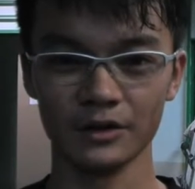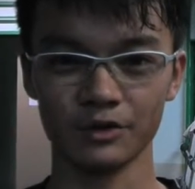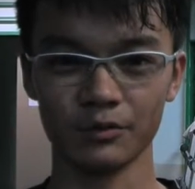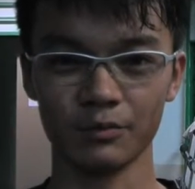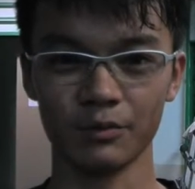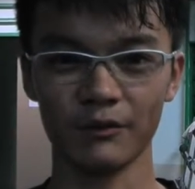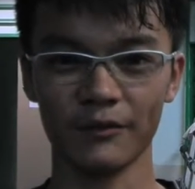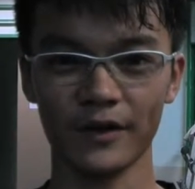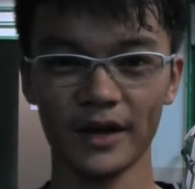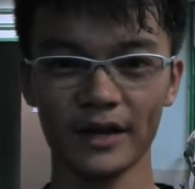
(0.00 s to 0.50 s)
to
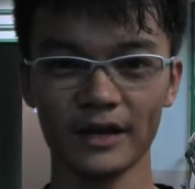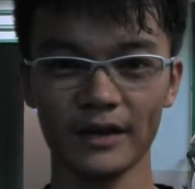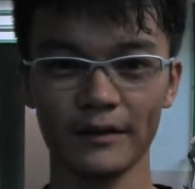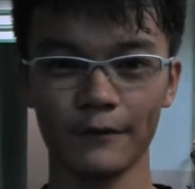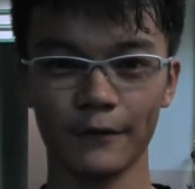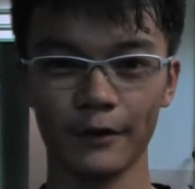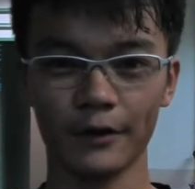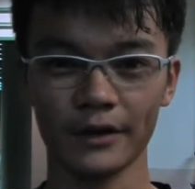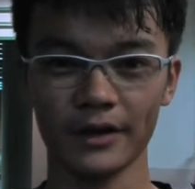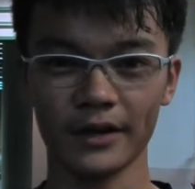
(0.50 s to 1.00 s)
prevent any
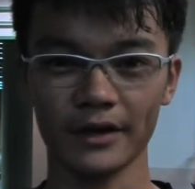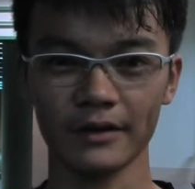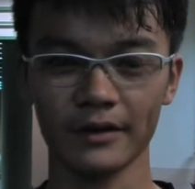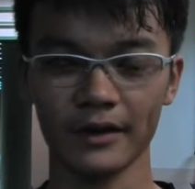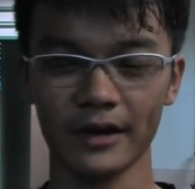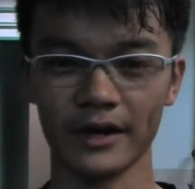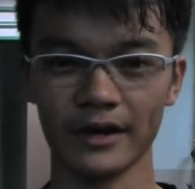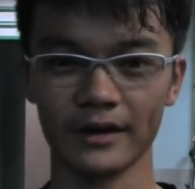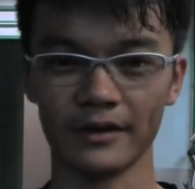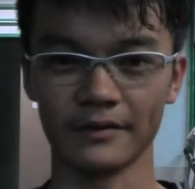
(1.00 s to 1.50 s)
falling
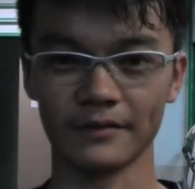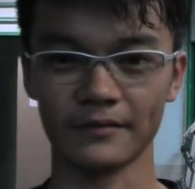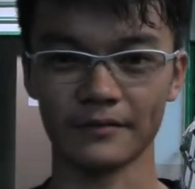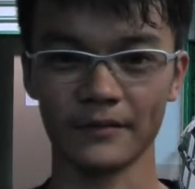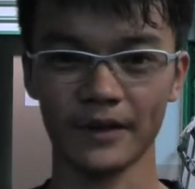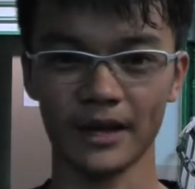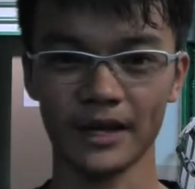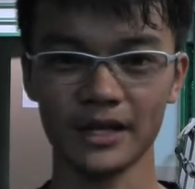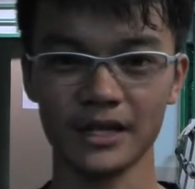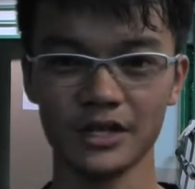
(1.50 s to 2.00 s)
and
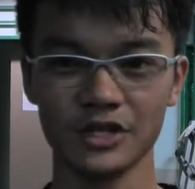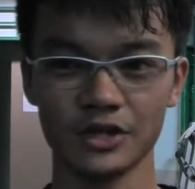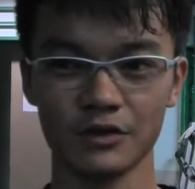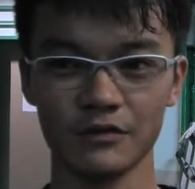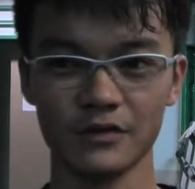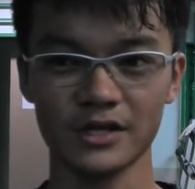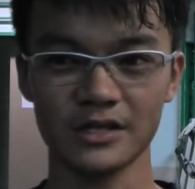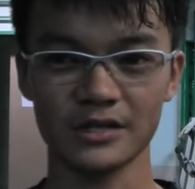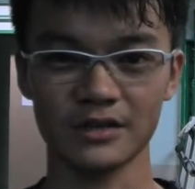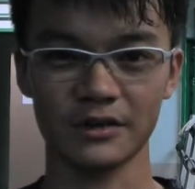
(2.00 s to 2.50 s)
any
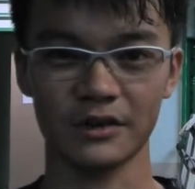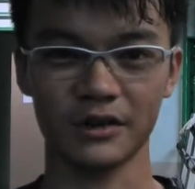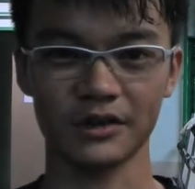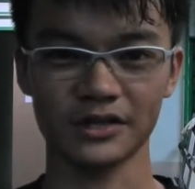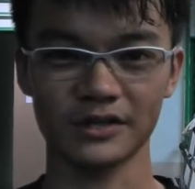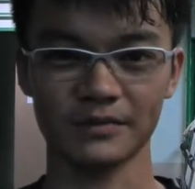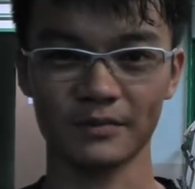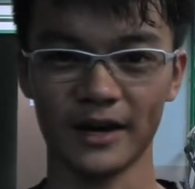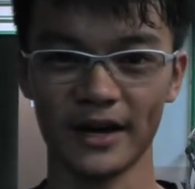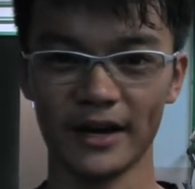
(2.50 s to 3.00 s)
injuries
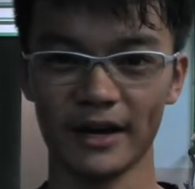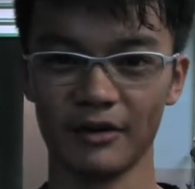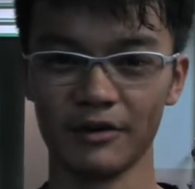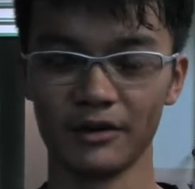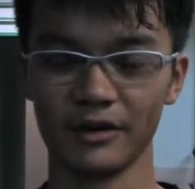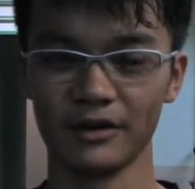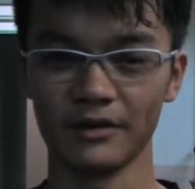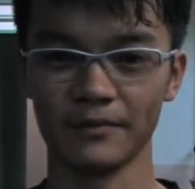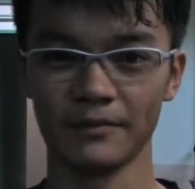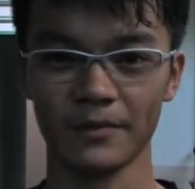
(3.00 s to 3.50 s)
caused by
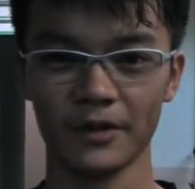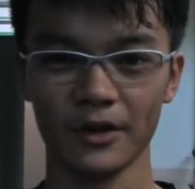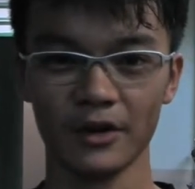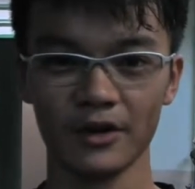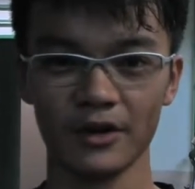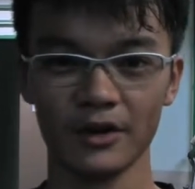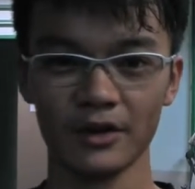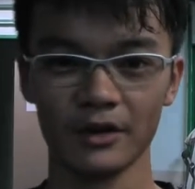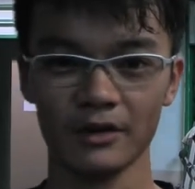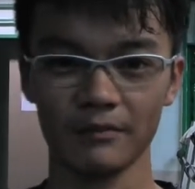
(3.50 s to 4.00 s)

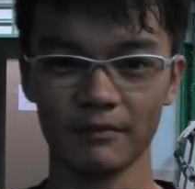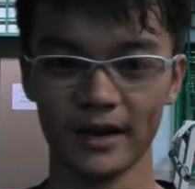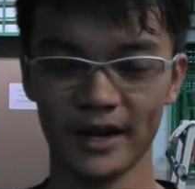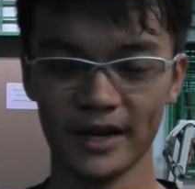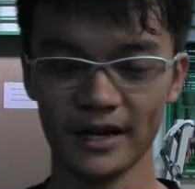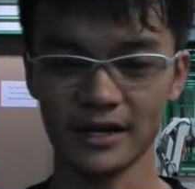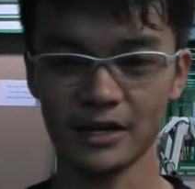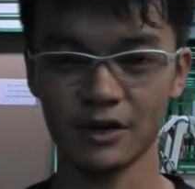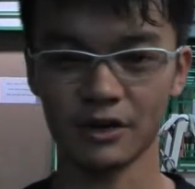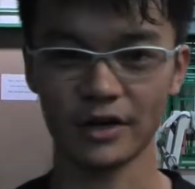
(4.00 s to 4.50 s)

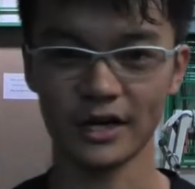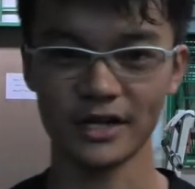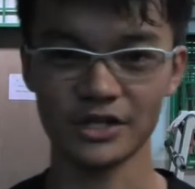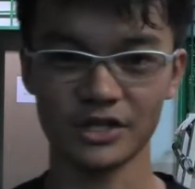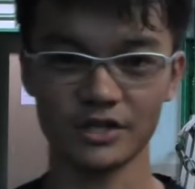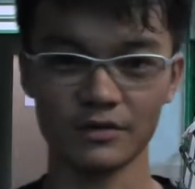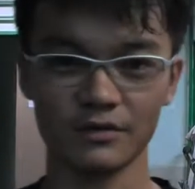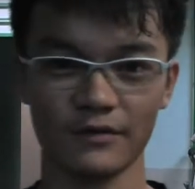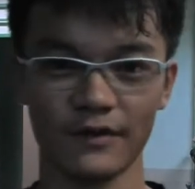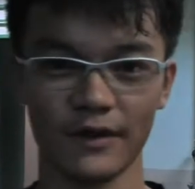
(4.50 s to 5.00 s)
any
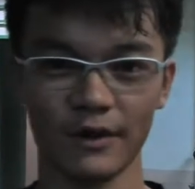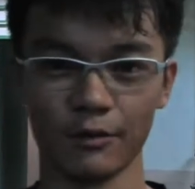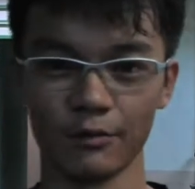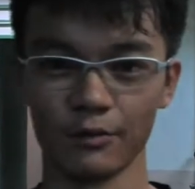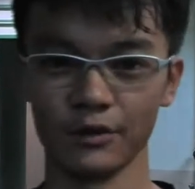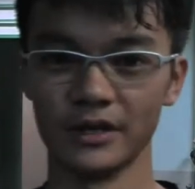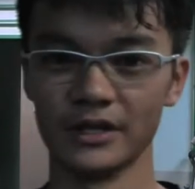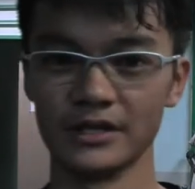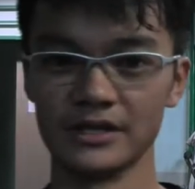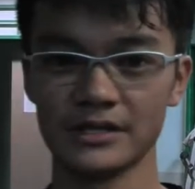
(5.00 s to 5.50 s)
collisions with our
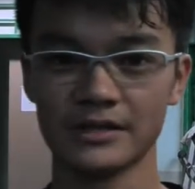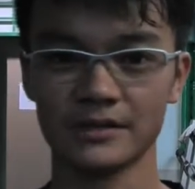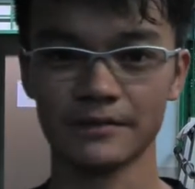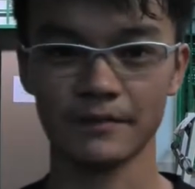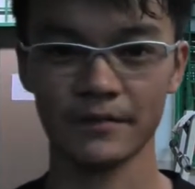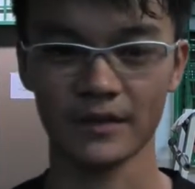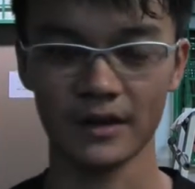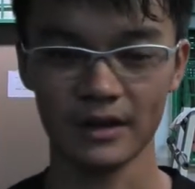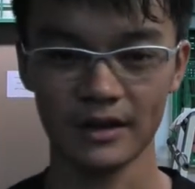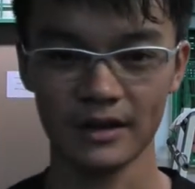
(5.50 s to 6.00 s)
opponents.
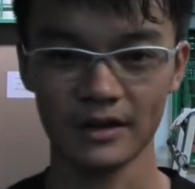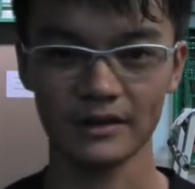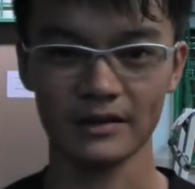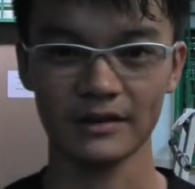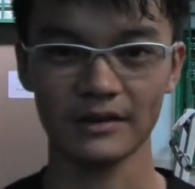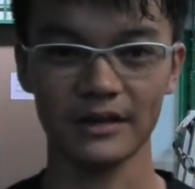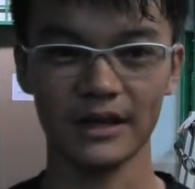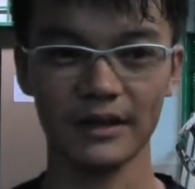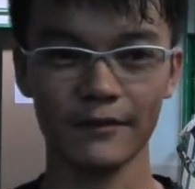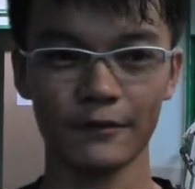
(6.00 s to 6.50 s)

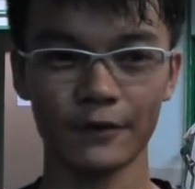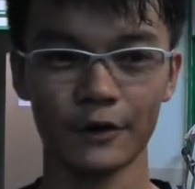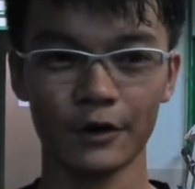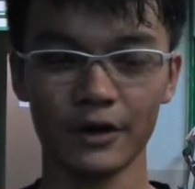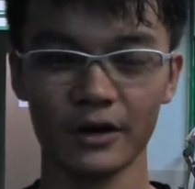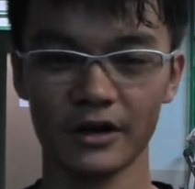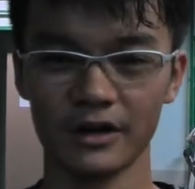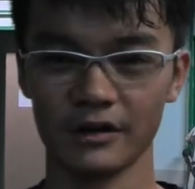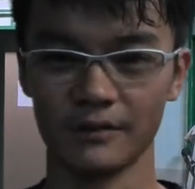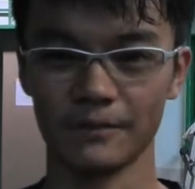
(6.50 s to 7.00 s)
Therefore,
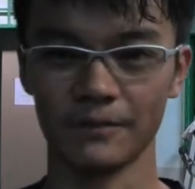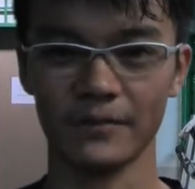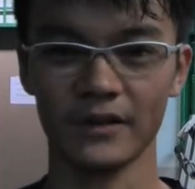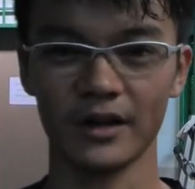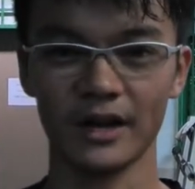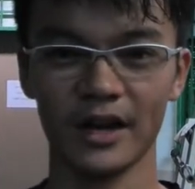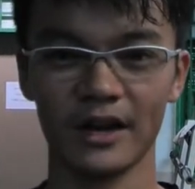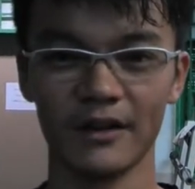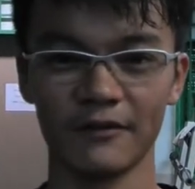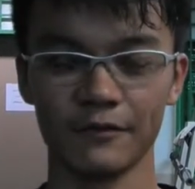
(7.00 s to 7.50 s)

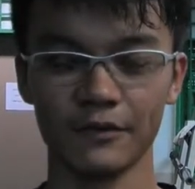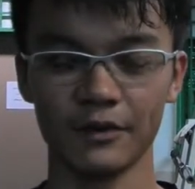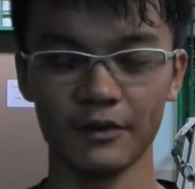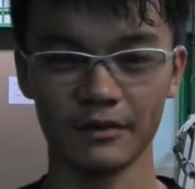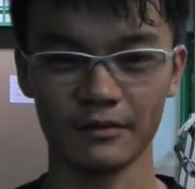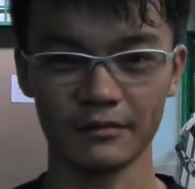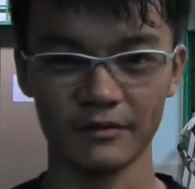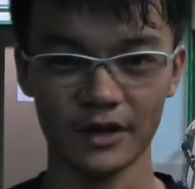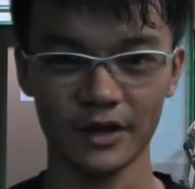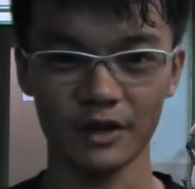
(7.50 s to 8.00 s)

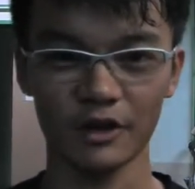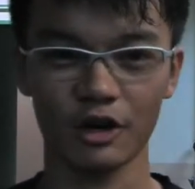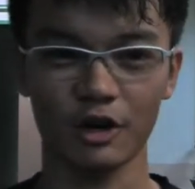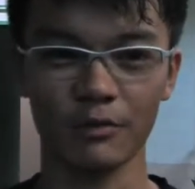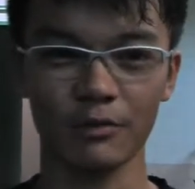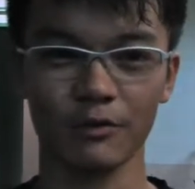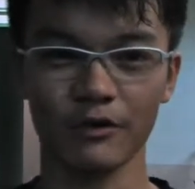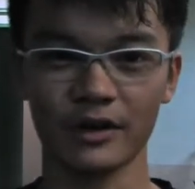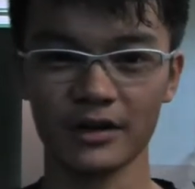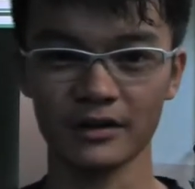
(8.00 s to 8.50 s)
I've
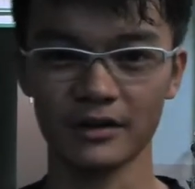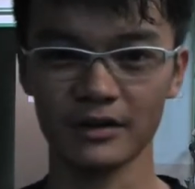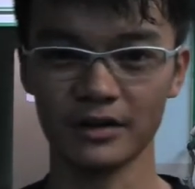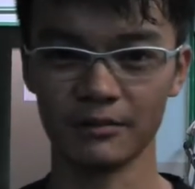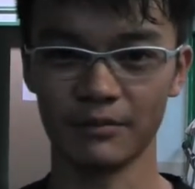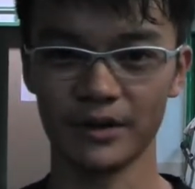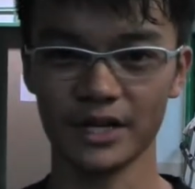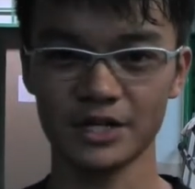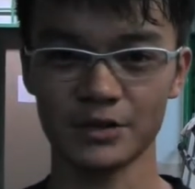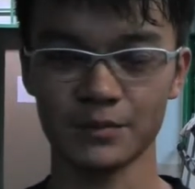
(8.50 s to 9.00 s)
incorporated
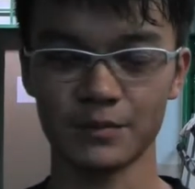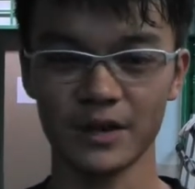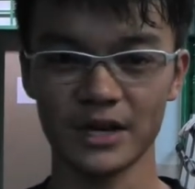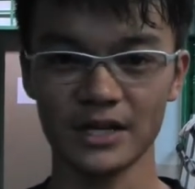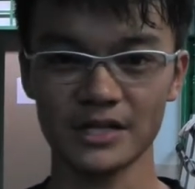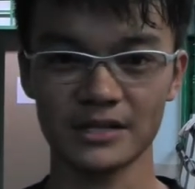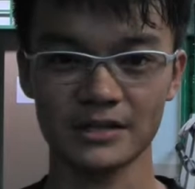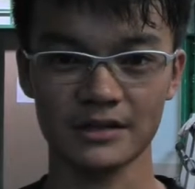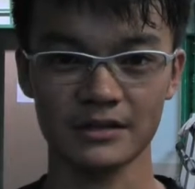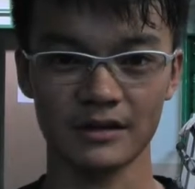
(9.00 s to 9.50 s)
the bench
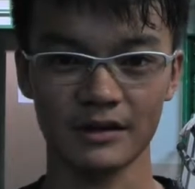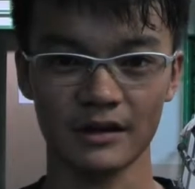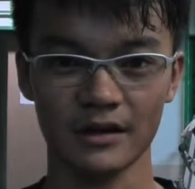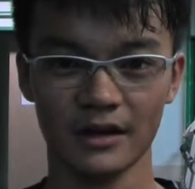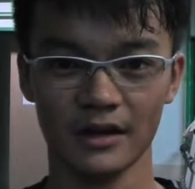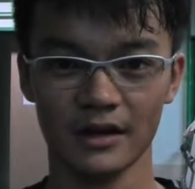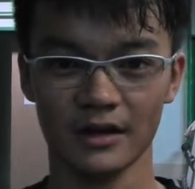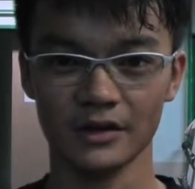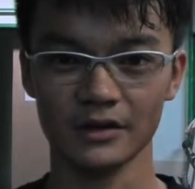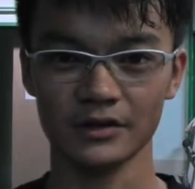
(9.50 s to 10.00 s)
press
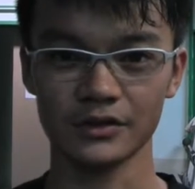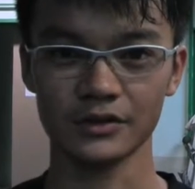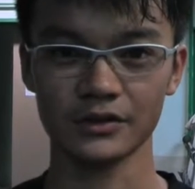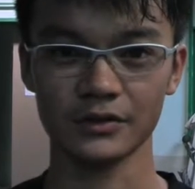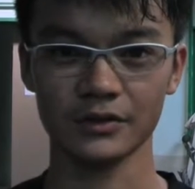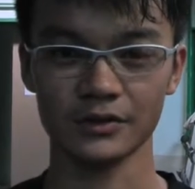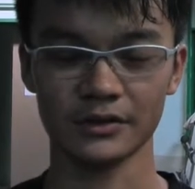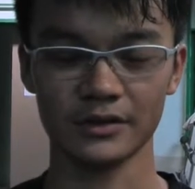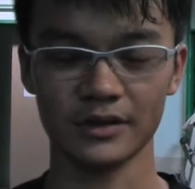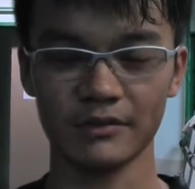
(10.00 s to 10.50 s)

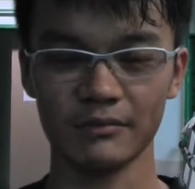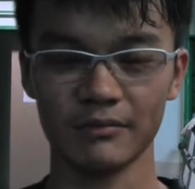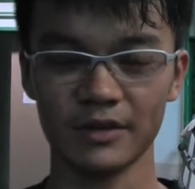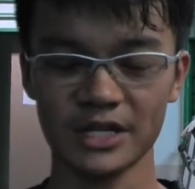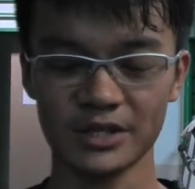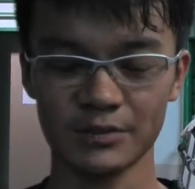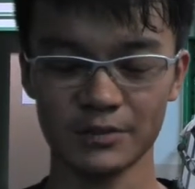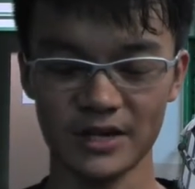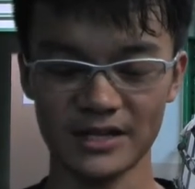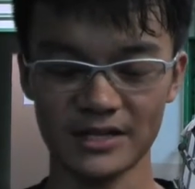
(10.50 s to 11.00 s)

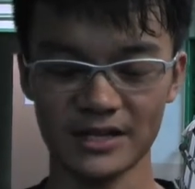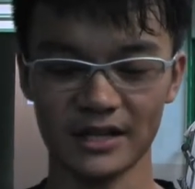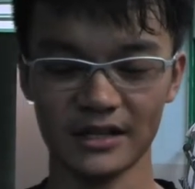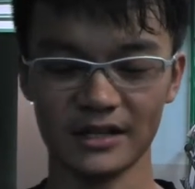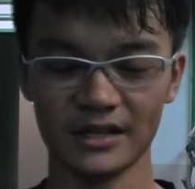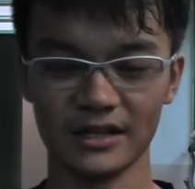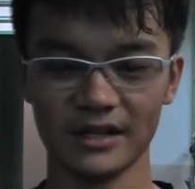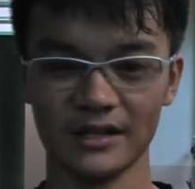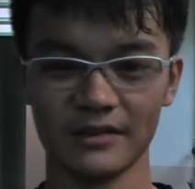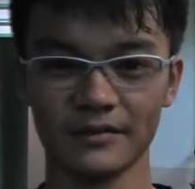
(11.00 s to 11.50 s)

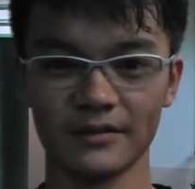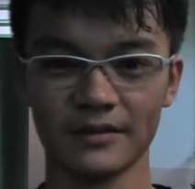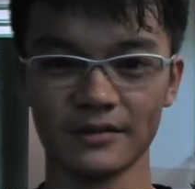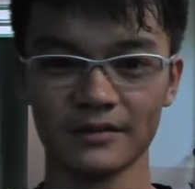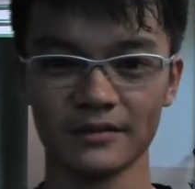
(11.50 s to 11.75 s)
and the